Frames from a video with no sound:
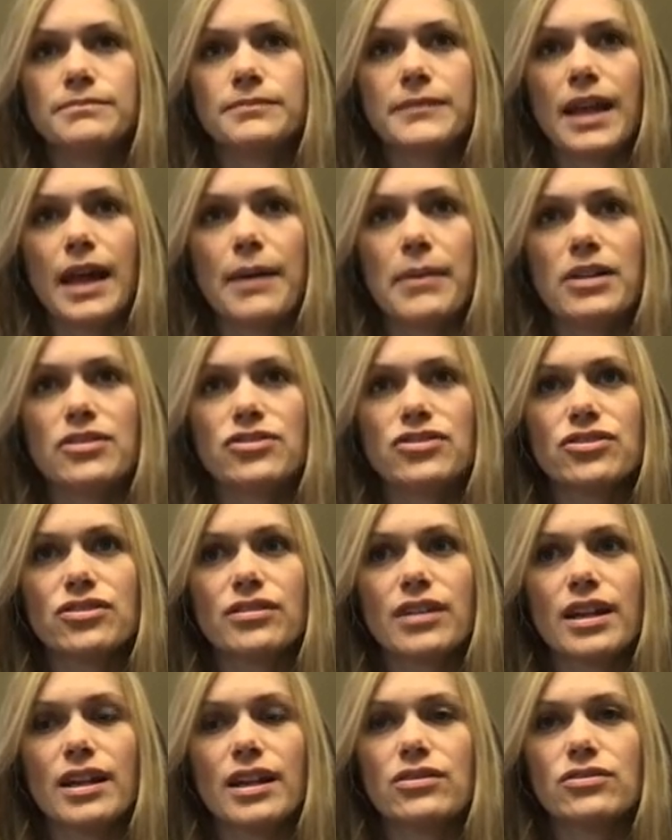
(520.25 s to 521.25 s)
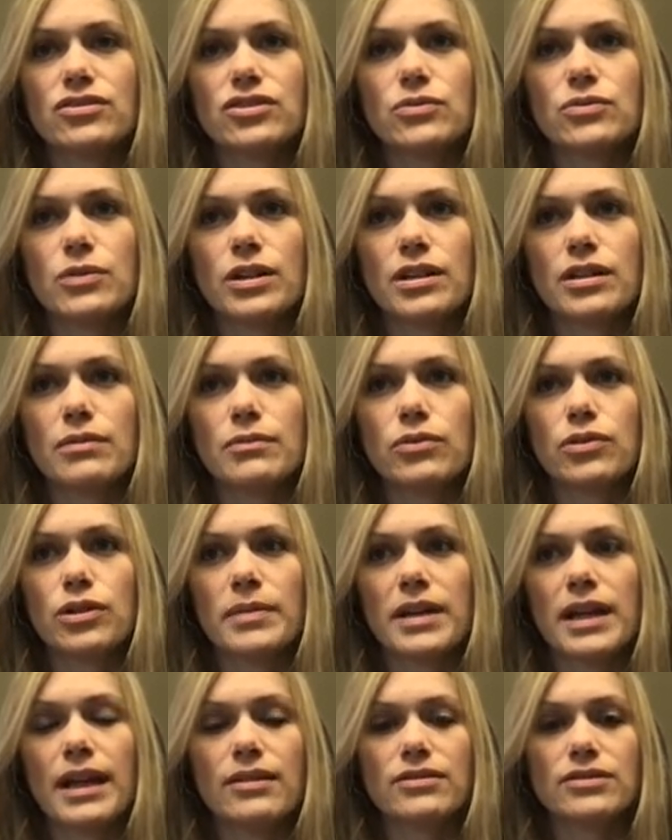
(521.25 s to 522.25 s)
I mentioned that I used to work in
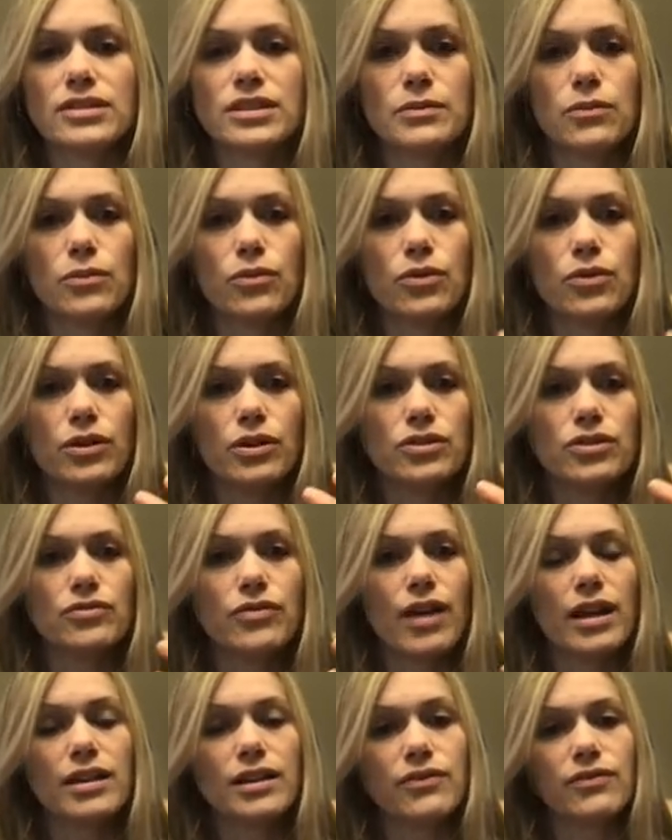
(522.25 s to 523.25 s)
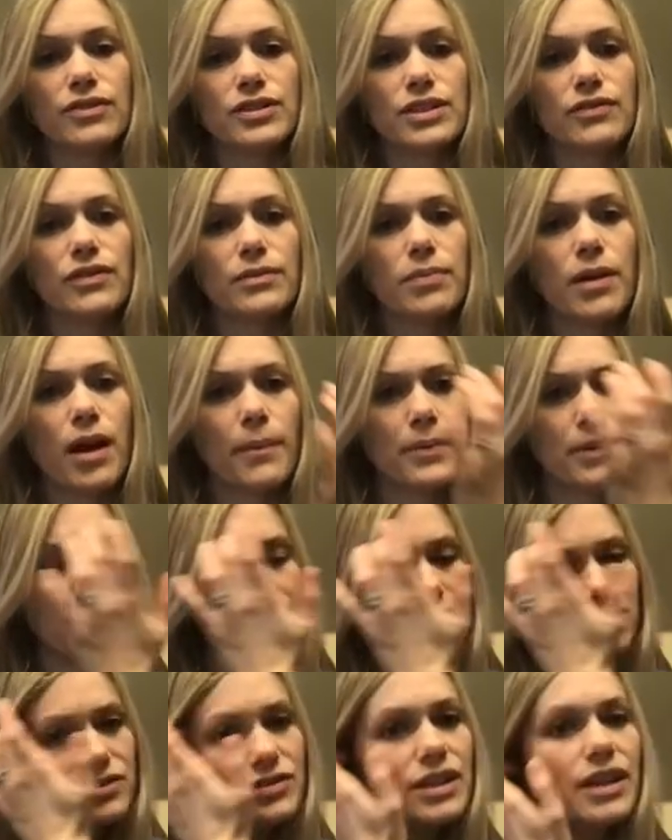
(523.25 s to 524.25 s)
employment counseling more directly for different
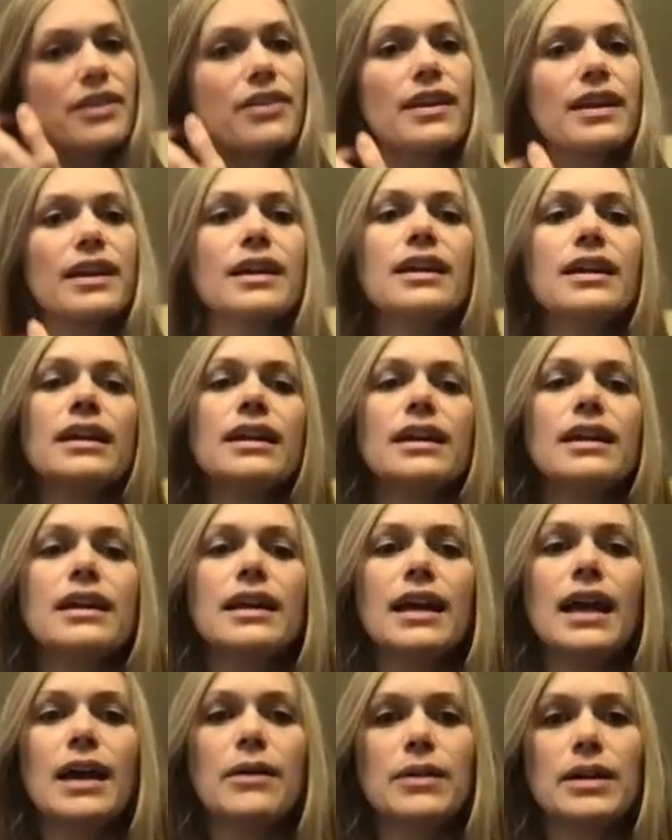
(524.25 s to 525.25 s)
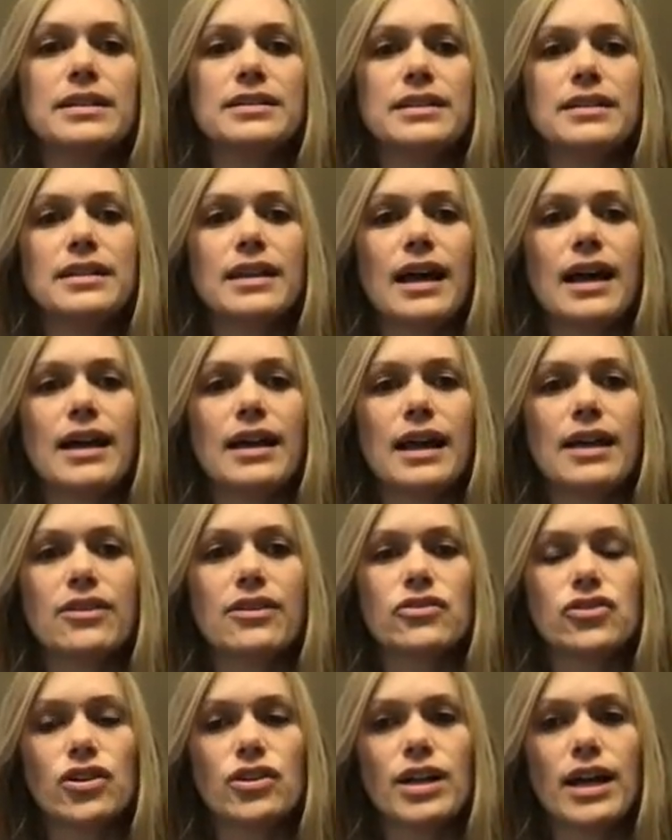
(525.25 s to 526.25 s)
populations, I think. And when I did that at the
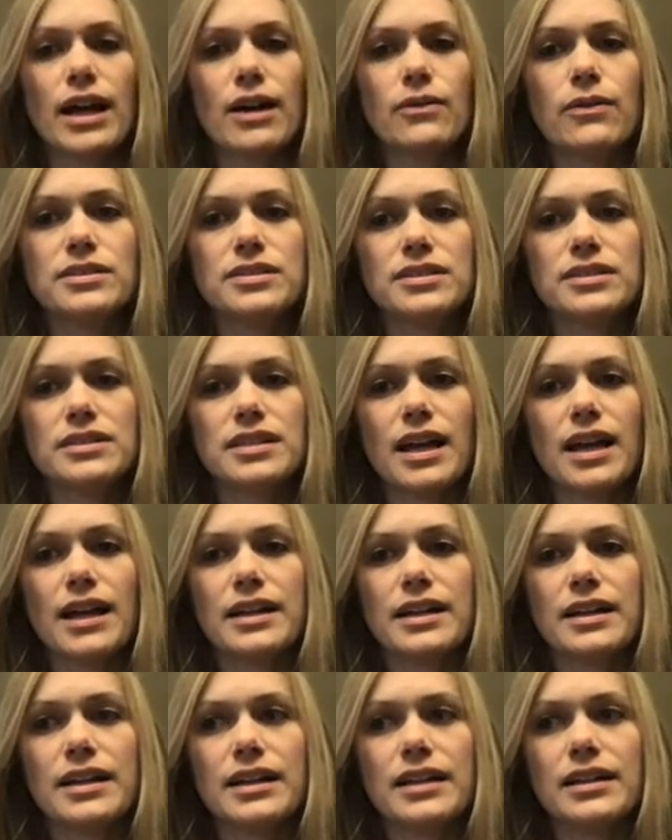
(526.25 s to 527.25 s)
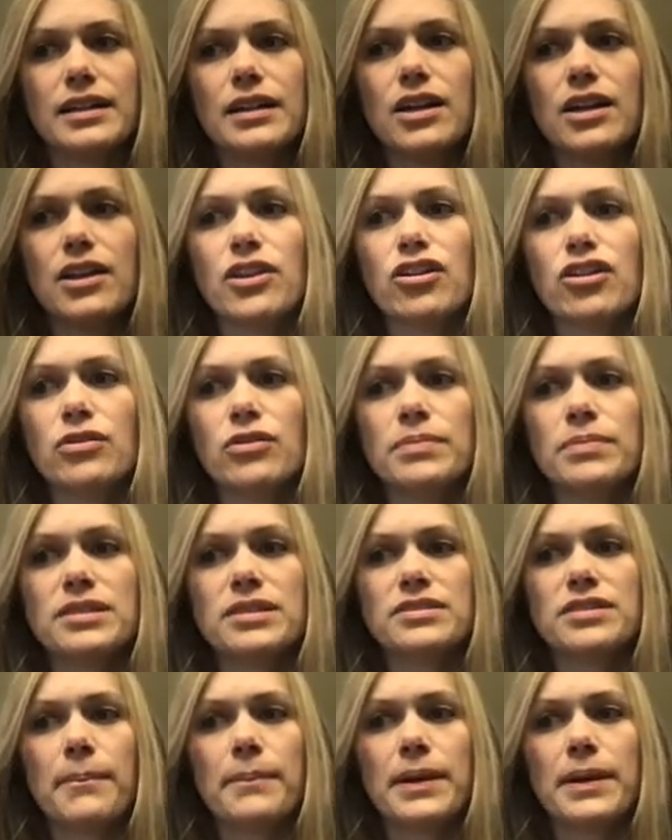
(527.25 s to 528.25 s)
John Howard Society, there would be
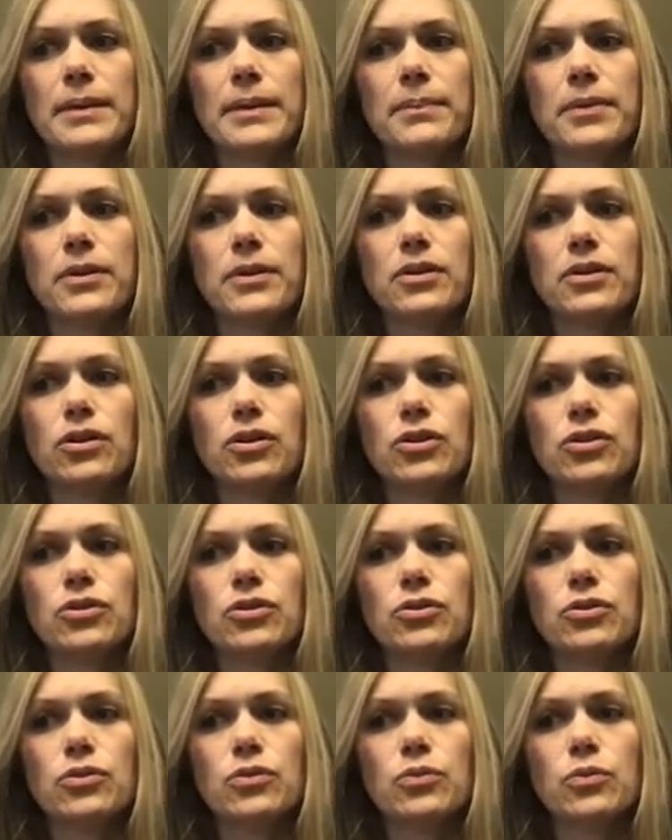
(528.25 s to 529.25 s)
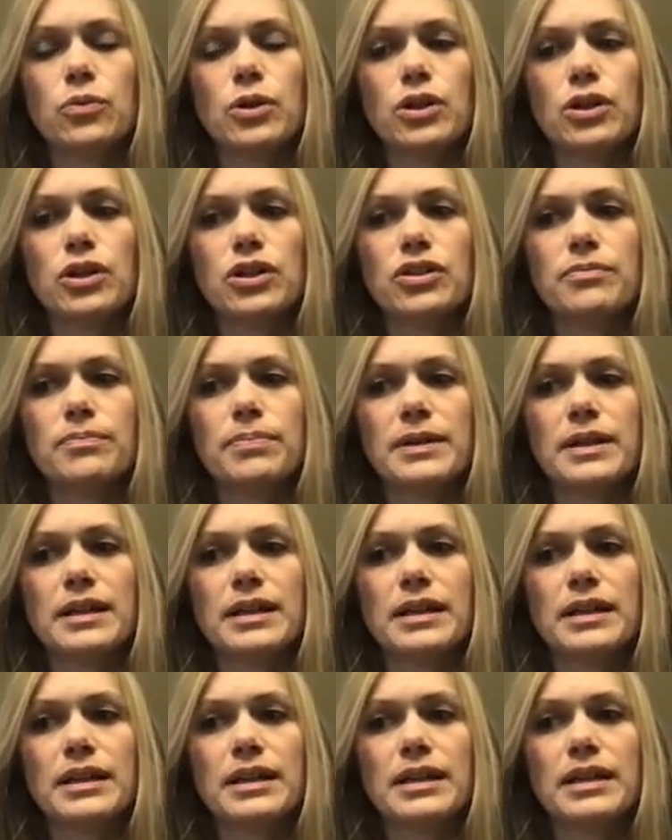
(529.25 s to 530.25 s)
some people who would
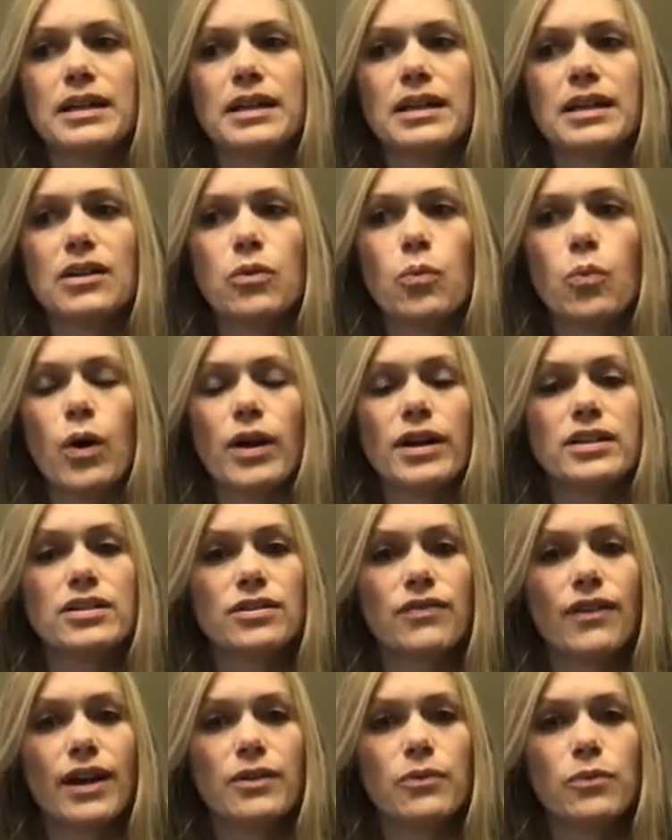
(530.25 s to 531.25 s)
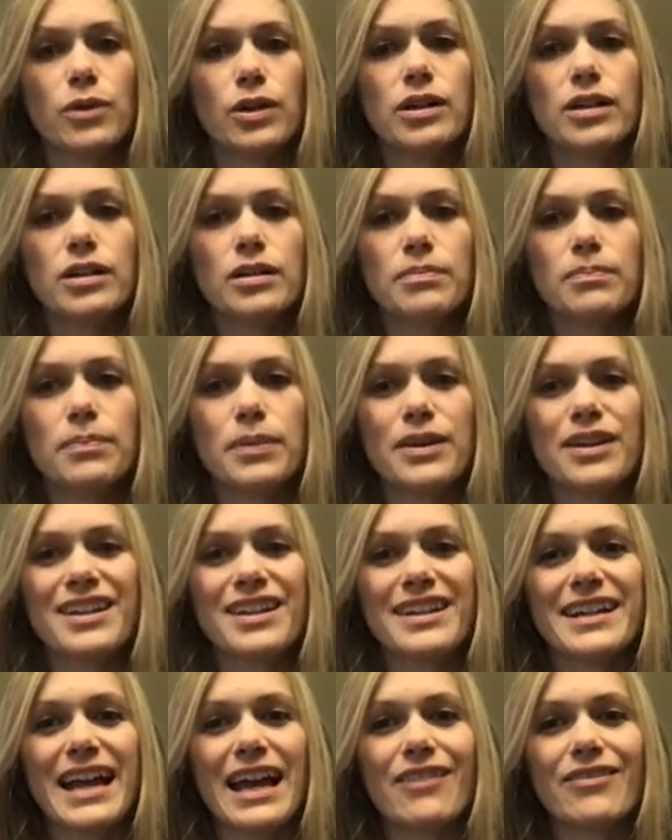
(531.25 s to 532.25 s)
be wanting to find work, but they
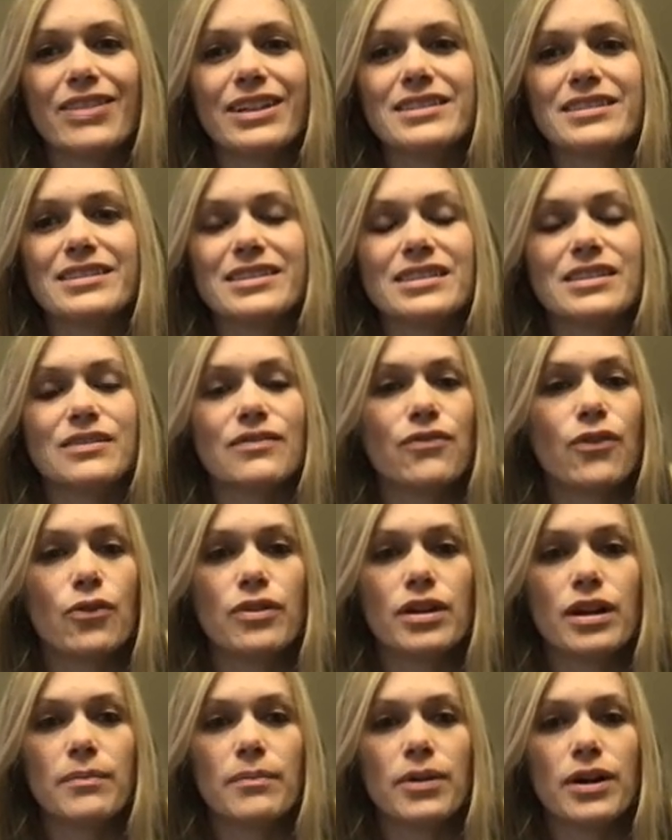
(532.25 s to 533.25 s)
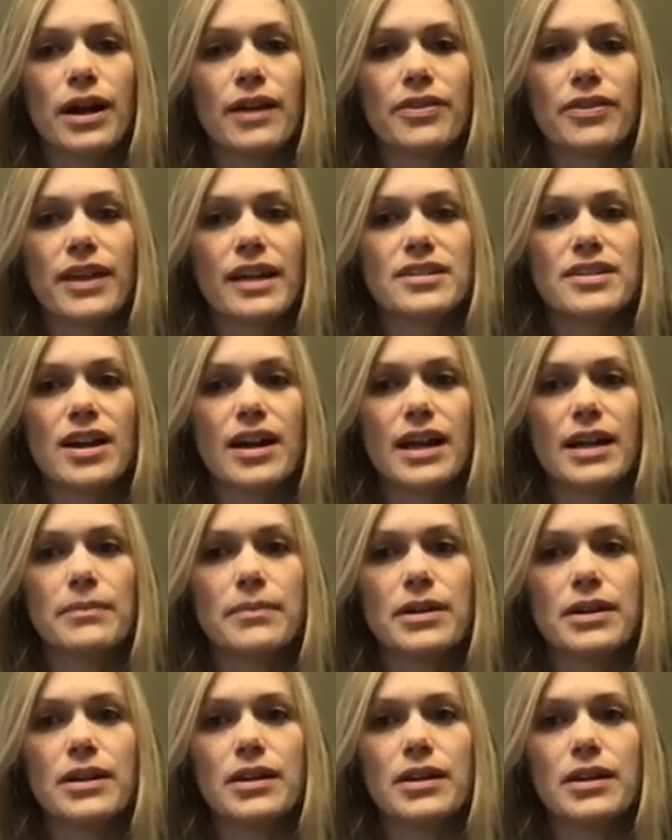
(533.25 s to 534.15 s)
didn't have a consistent phone number at that time.